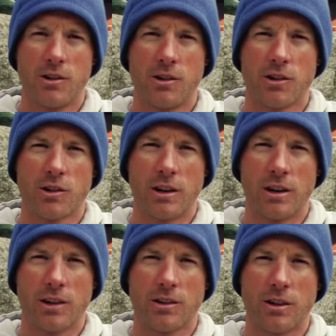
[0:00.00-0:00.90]
just
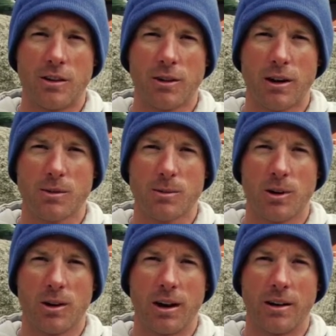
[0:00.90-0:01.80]
stay flexible
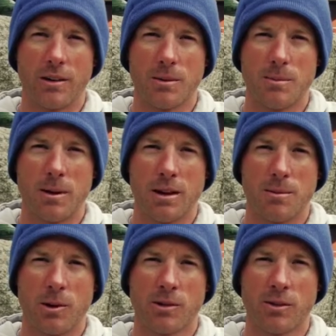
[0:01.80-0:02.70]
and make the
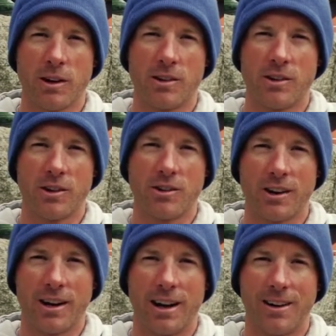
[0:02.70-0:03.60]
most of any chance you
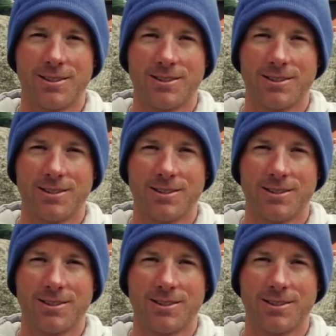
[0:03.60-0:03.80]
get.